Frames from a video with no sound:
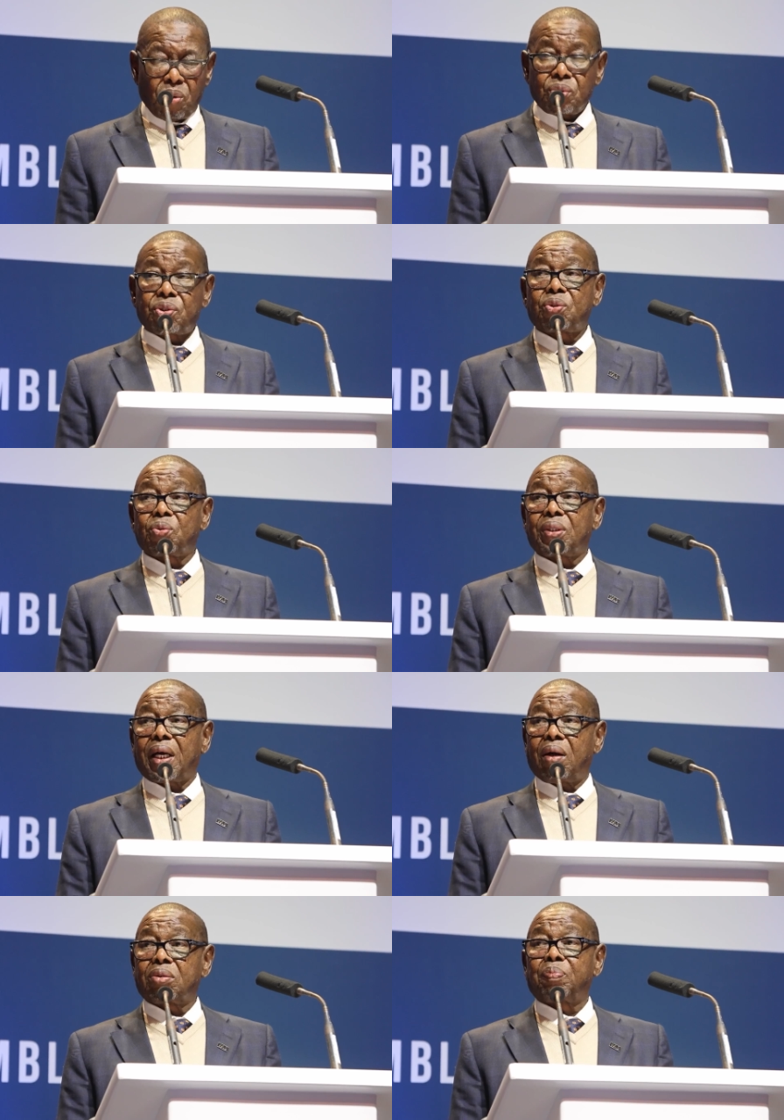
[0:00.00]
who stood
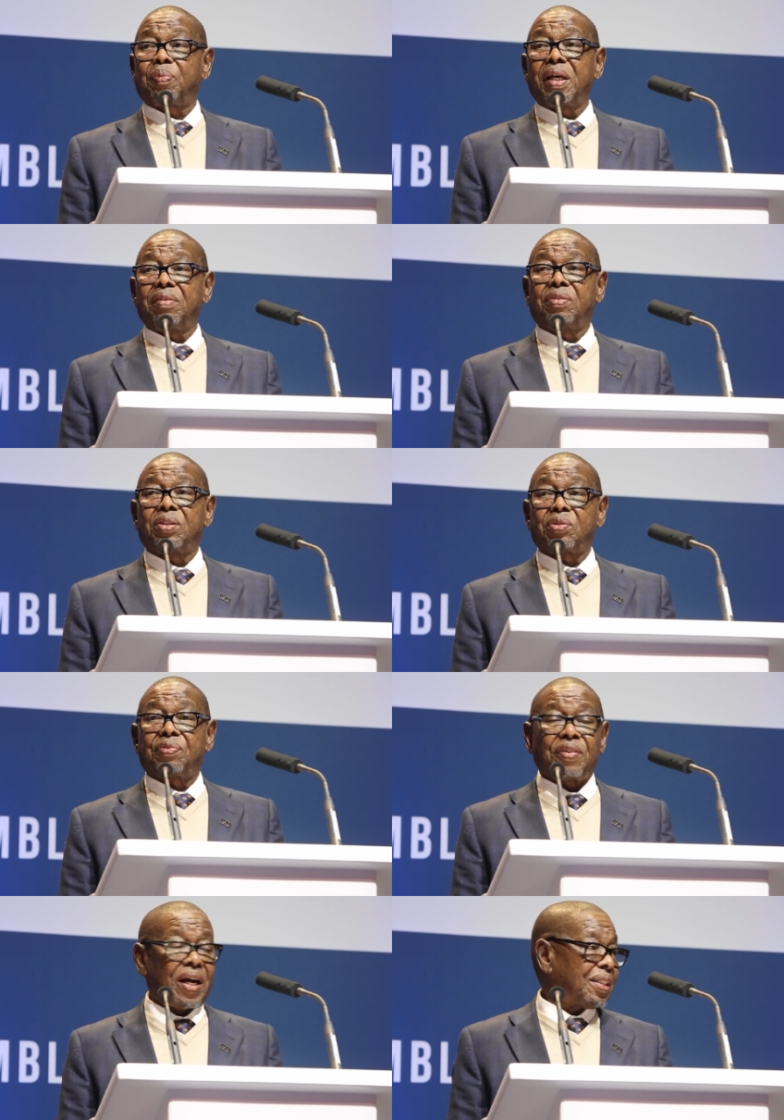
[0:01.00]
out bravely to
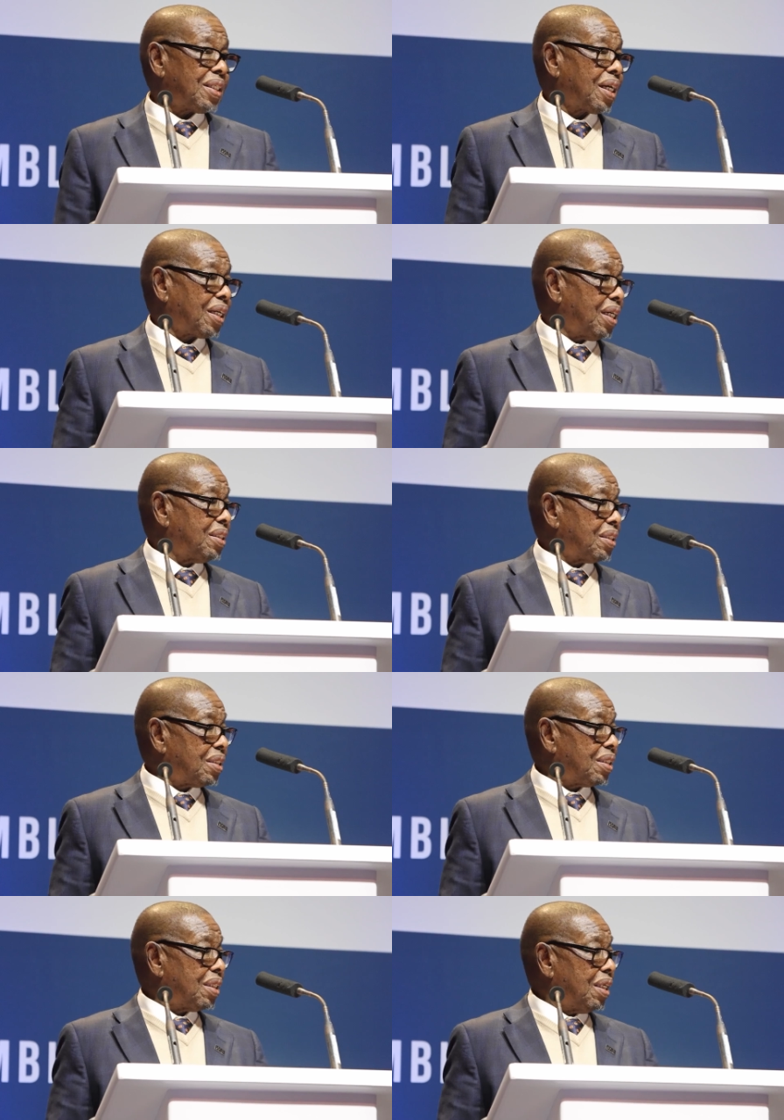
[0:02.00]
fight
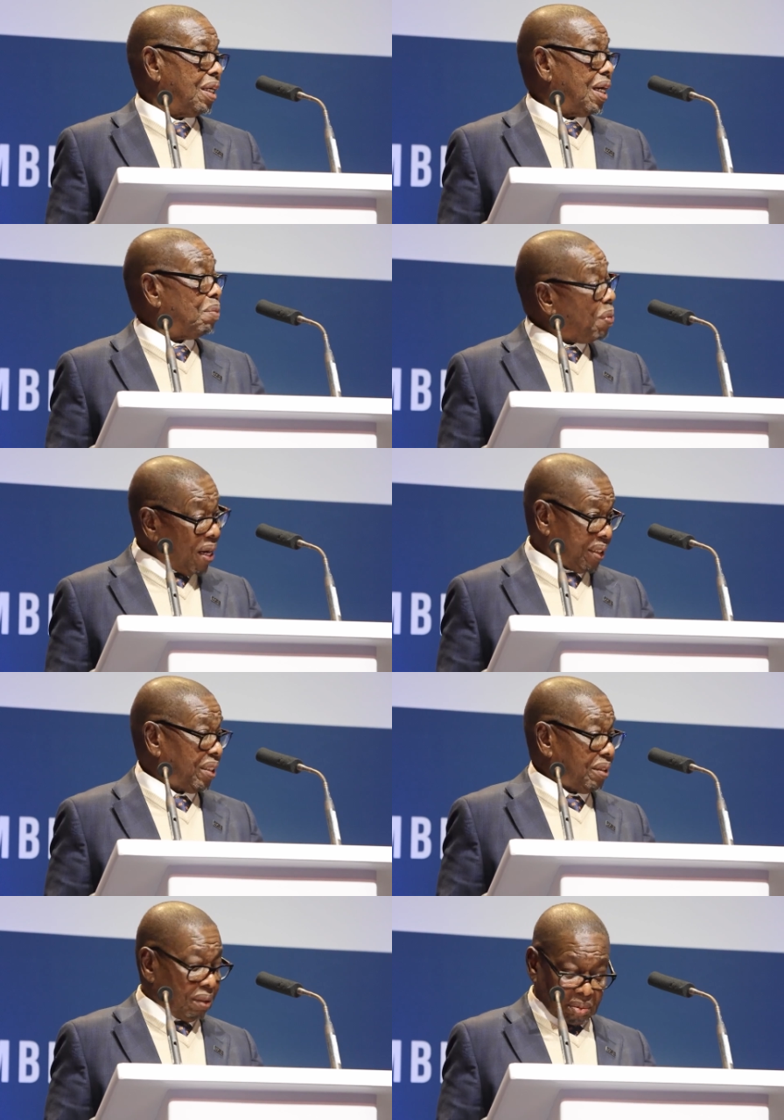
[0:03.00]
against
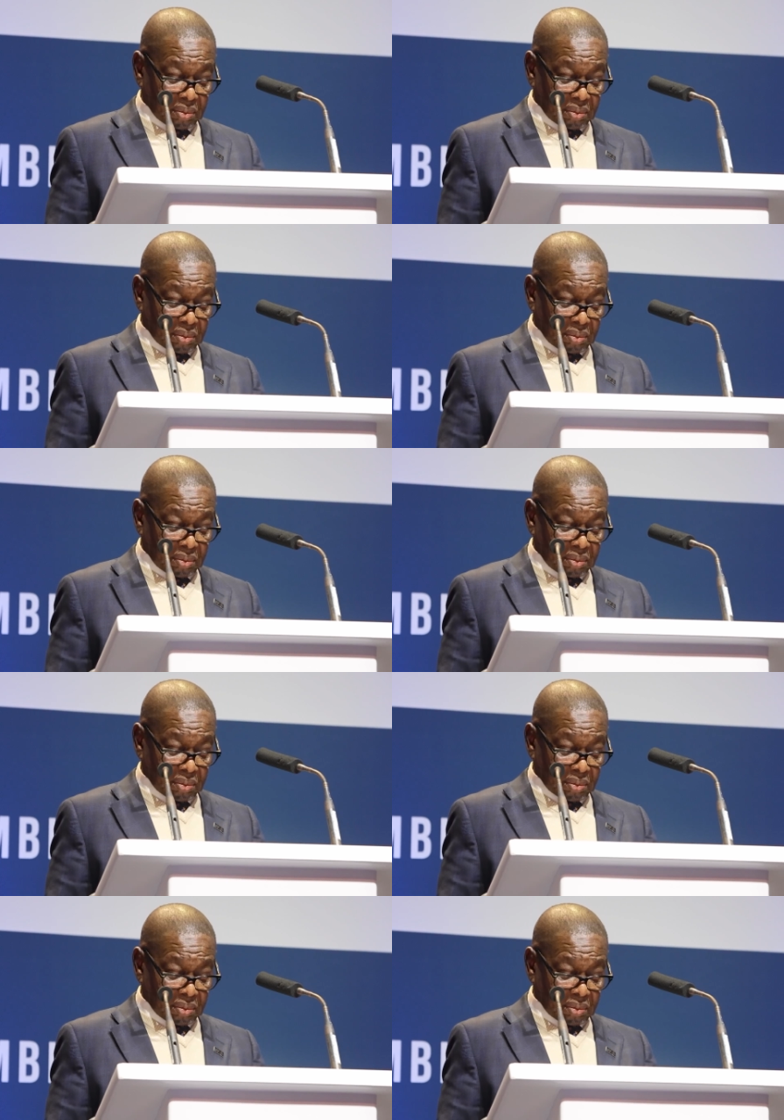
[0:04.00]
apartheid.